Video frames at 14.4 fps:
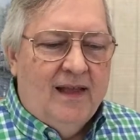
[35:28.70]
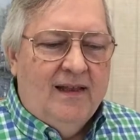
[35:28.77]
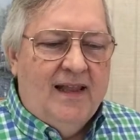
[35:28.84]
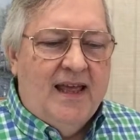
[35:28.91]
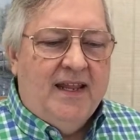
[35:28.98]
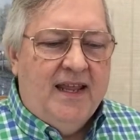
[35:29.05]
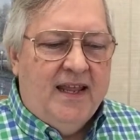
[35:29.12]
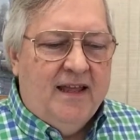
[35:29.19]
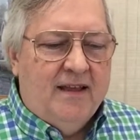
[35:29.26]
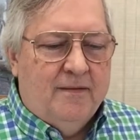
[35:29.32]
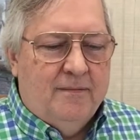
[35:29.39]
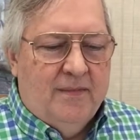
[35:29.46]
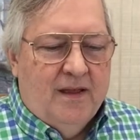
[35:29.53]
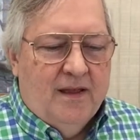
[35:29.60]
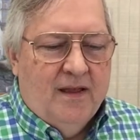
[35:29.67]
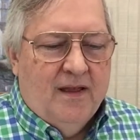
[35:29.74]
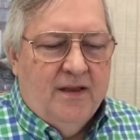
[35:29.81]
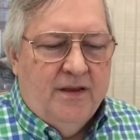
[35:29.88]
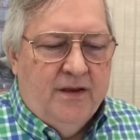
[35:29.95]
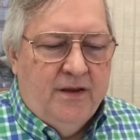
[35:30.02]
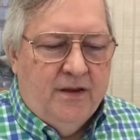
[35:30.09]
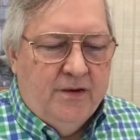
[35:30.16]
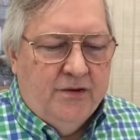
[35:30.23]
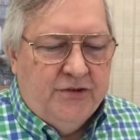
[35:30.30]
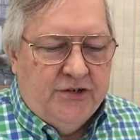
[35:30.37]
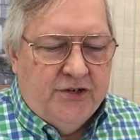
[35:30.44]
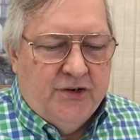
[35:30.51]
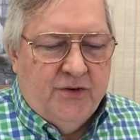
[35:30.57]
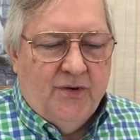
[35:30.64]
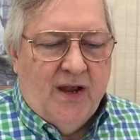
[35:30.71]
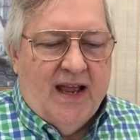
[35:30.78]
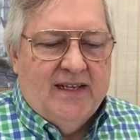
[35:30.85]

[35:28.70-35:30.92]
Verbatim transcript: Let him use you